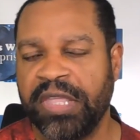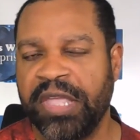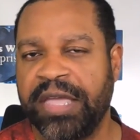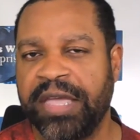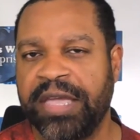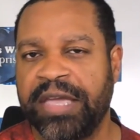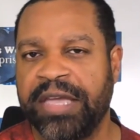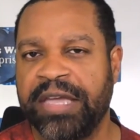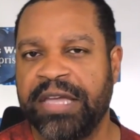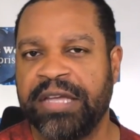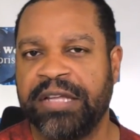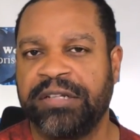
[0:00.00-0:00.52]

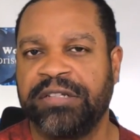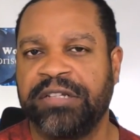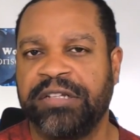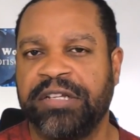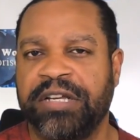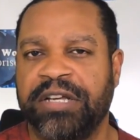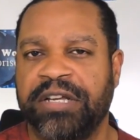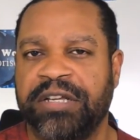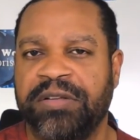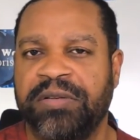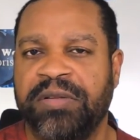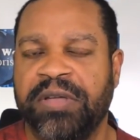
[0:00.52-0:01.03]
And
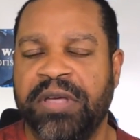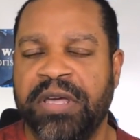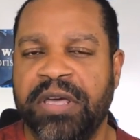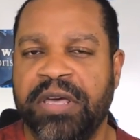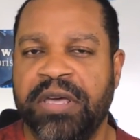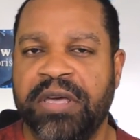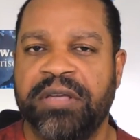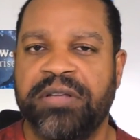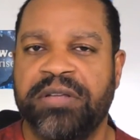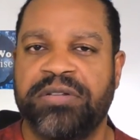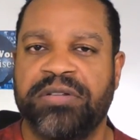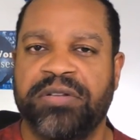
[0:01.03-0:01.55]
uh,
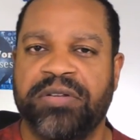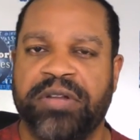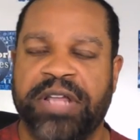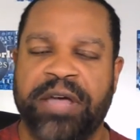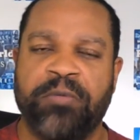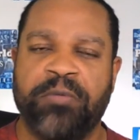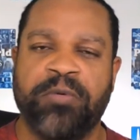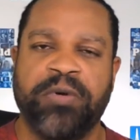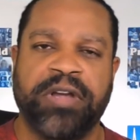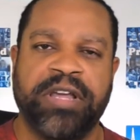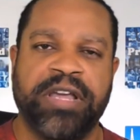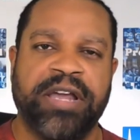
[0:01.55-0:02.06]
so
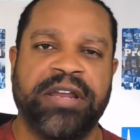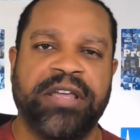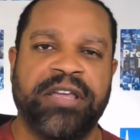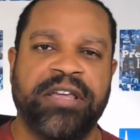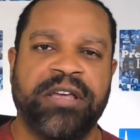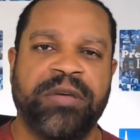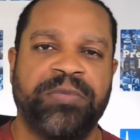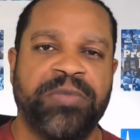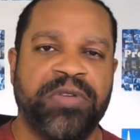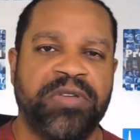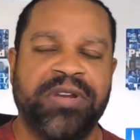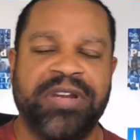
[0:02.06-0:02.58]
that would kind of
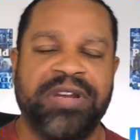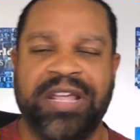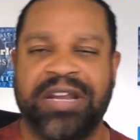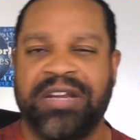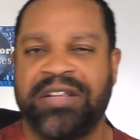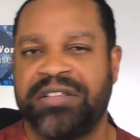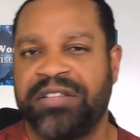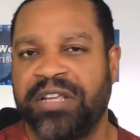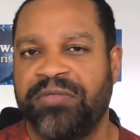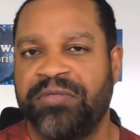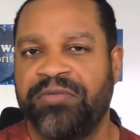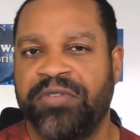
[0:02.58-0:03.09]
help you, and that'll
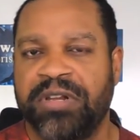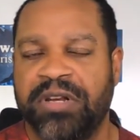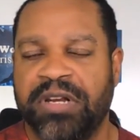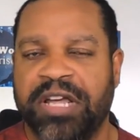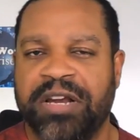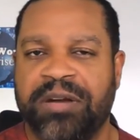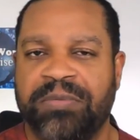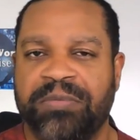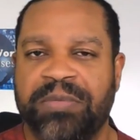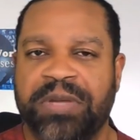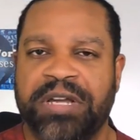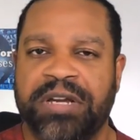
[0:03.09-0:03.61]
save you a
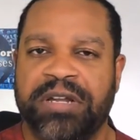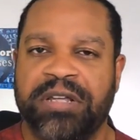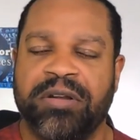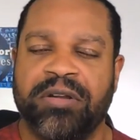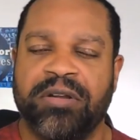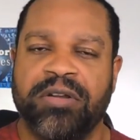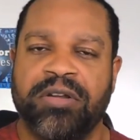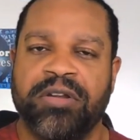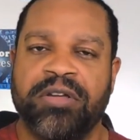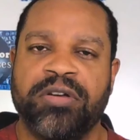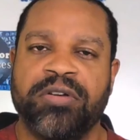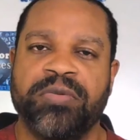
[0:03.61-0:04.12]
lot of money in the
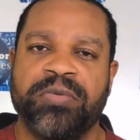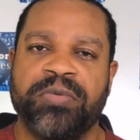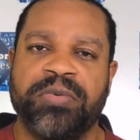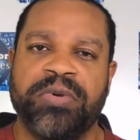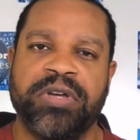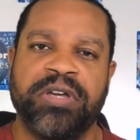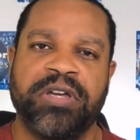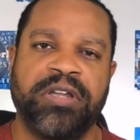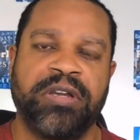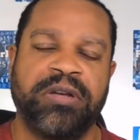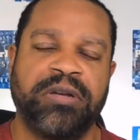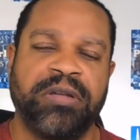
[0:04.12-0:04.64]
long
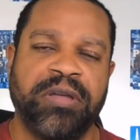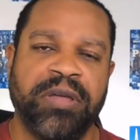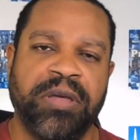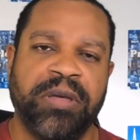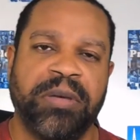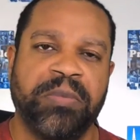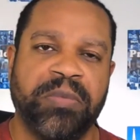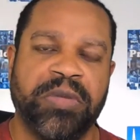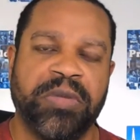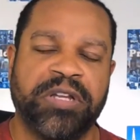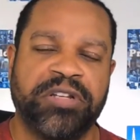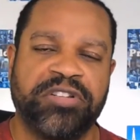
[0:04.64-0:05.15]
run.
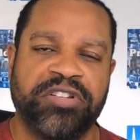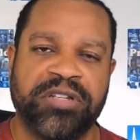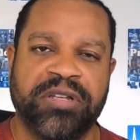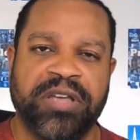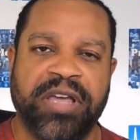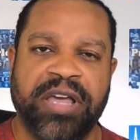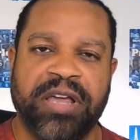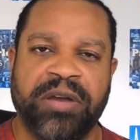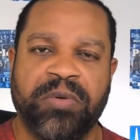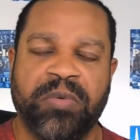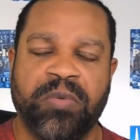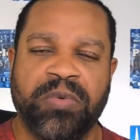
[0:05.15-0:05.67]
But just
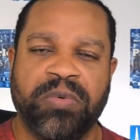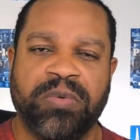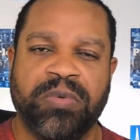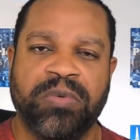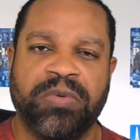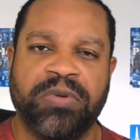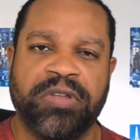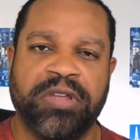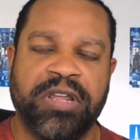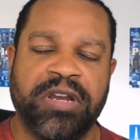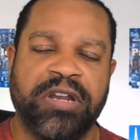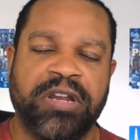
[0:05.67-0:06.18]
kind of
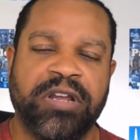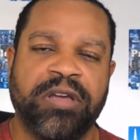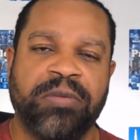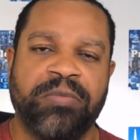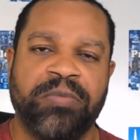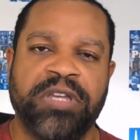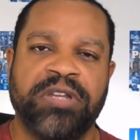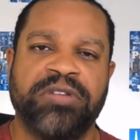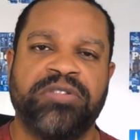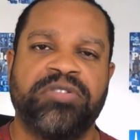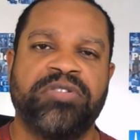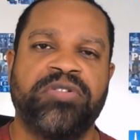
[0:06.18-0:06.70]
getting a
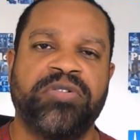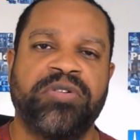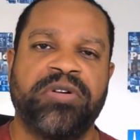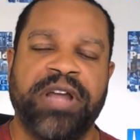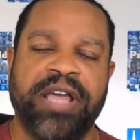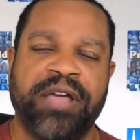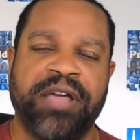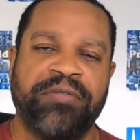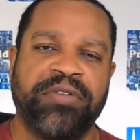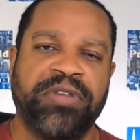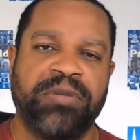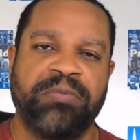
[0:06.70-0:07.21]
mentor
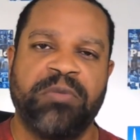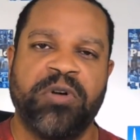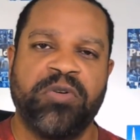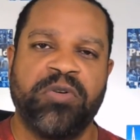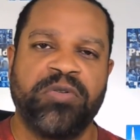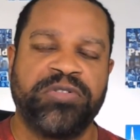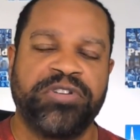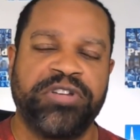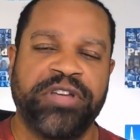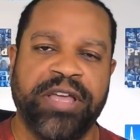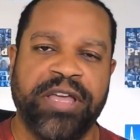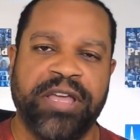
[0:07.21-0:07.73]
and having them
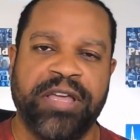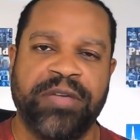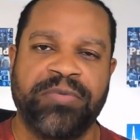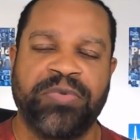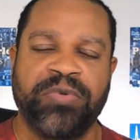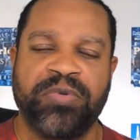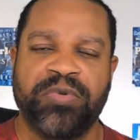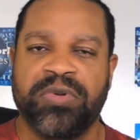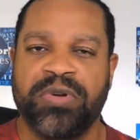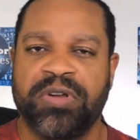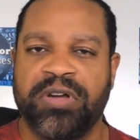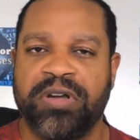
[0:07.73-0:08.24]
hold your hand
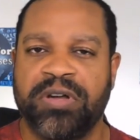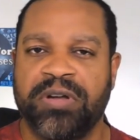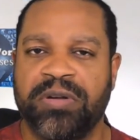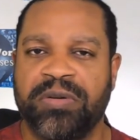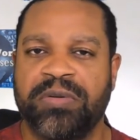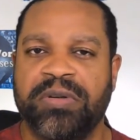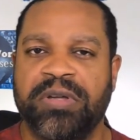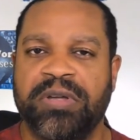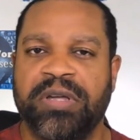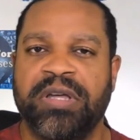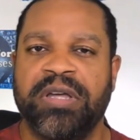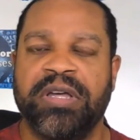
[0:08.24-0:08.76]
through it
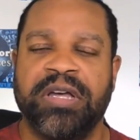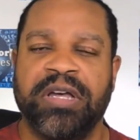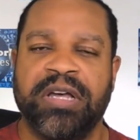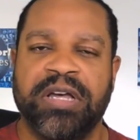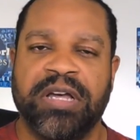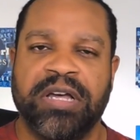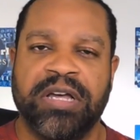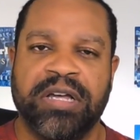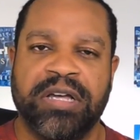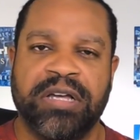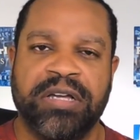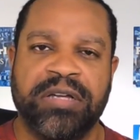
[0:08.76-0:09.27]
all
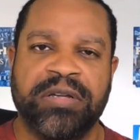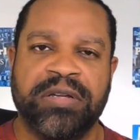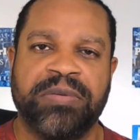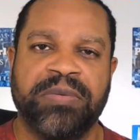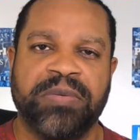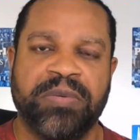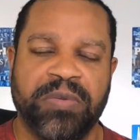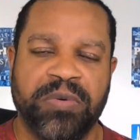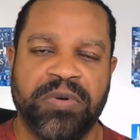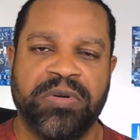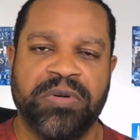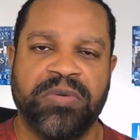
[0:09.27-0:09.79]
uh,
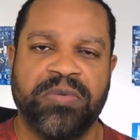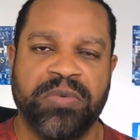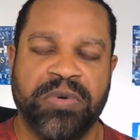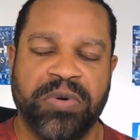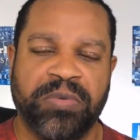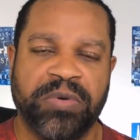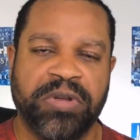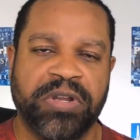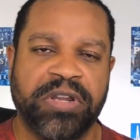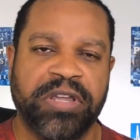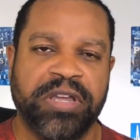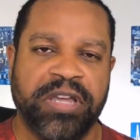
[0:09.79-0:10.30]
will,
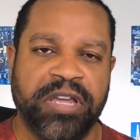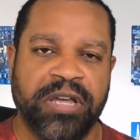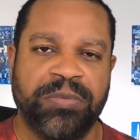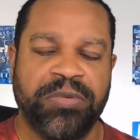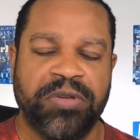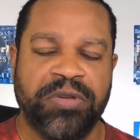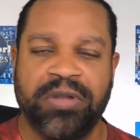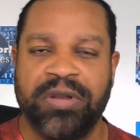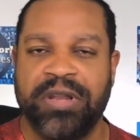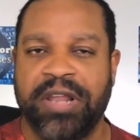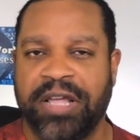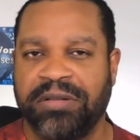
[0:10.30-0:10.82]
will really
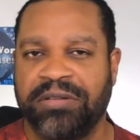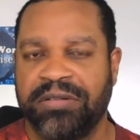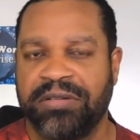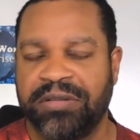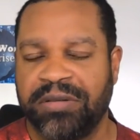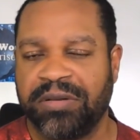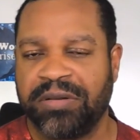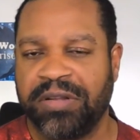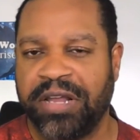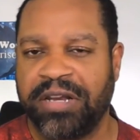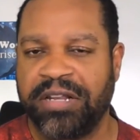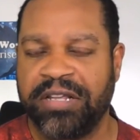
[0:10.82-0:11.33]
help you. And that's,
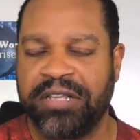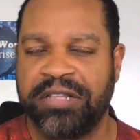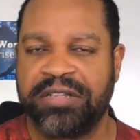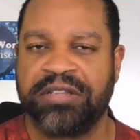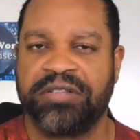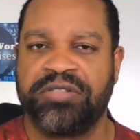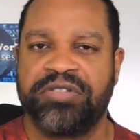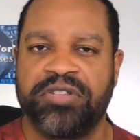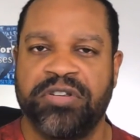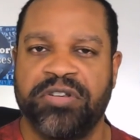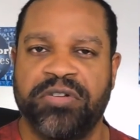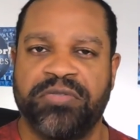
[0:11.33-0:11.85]
that is
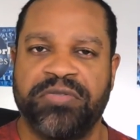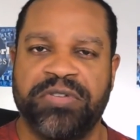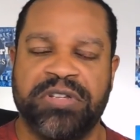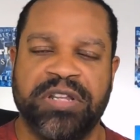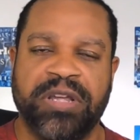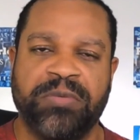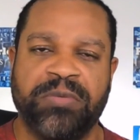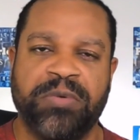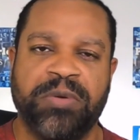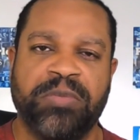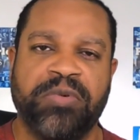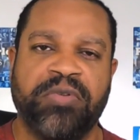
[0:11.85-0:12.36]
a service
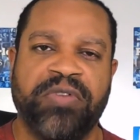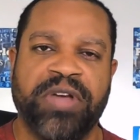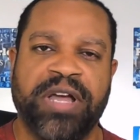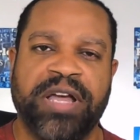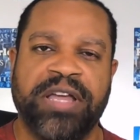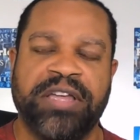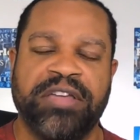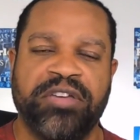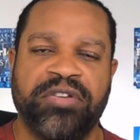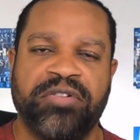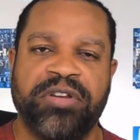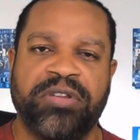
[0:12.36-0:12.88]
that we
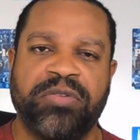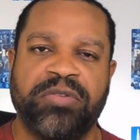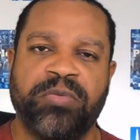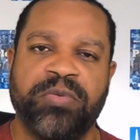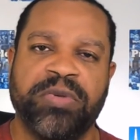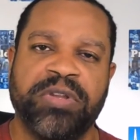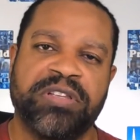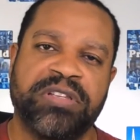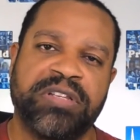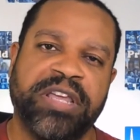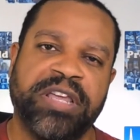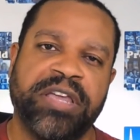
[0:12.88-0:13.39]
provide here at the
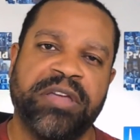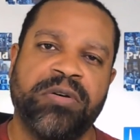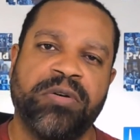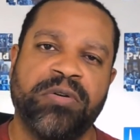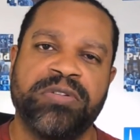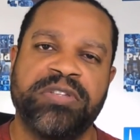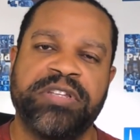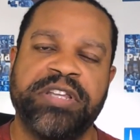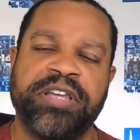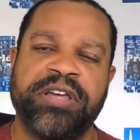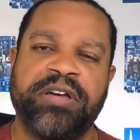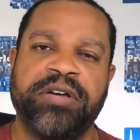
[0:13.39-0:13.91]
Real Estate
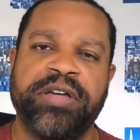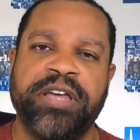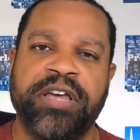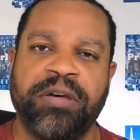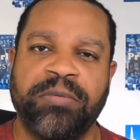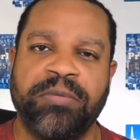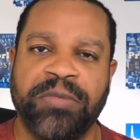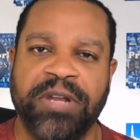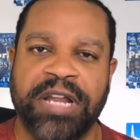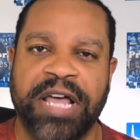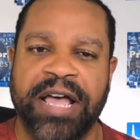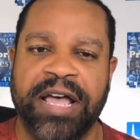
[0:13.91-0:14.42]
Wholesale
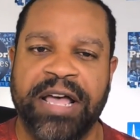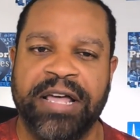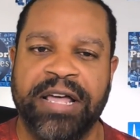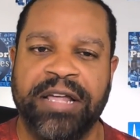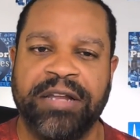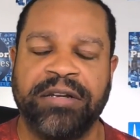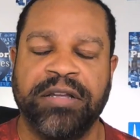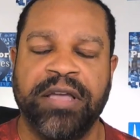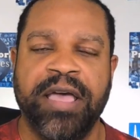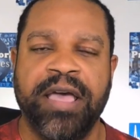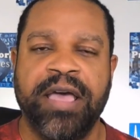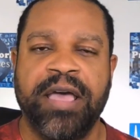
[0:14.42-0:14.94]
Helpline.